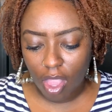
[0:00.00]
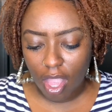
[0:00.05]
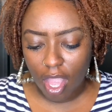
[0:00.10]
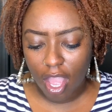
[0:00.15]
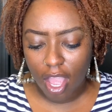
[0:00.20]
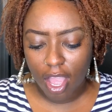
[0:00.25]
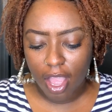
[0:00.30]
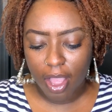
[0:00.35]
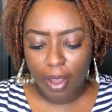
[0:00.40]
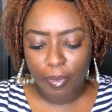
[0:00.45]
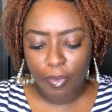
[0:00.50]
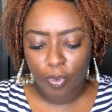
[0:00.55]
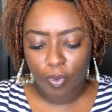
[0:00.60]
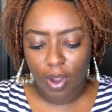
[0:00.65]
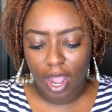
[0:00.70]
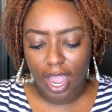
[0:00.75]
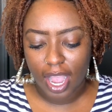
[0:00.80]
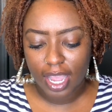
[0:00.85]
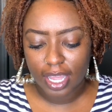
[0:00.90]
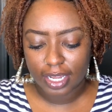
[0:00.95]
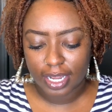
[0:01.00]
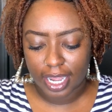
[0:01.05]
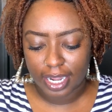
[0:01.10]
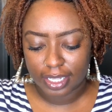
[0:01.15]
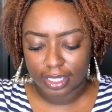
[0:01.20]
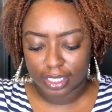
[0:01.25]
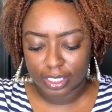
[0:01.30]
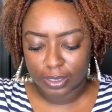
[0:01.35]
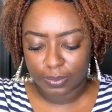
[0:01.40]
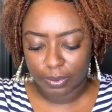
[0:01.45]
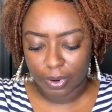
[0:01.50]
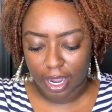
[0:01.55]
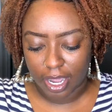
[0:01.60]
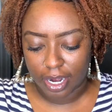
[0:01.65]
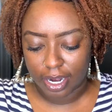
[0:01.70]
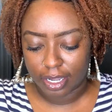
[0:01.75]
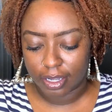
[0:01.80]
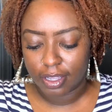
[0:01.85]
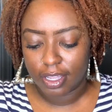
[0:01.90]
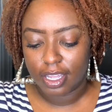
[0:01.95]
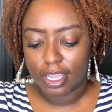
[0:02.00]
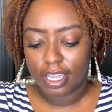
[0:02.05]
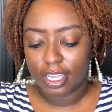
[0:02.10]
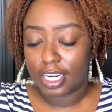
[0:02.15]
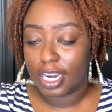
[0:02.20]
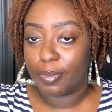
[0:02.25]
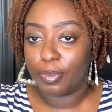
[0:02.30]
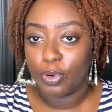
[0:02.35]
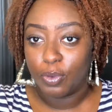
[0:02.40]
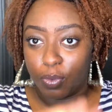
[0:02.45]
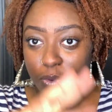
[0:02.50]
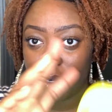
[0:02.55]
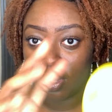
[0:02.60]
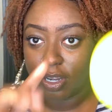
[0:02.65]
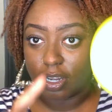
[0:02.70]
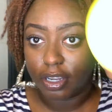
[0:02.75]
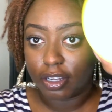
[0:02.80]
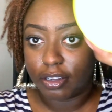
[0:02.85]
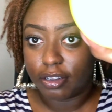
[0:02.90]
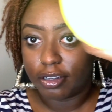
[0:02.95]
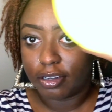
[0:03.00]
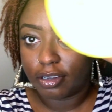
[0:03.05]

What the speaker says: Why I like this product, number one,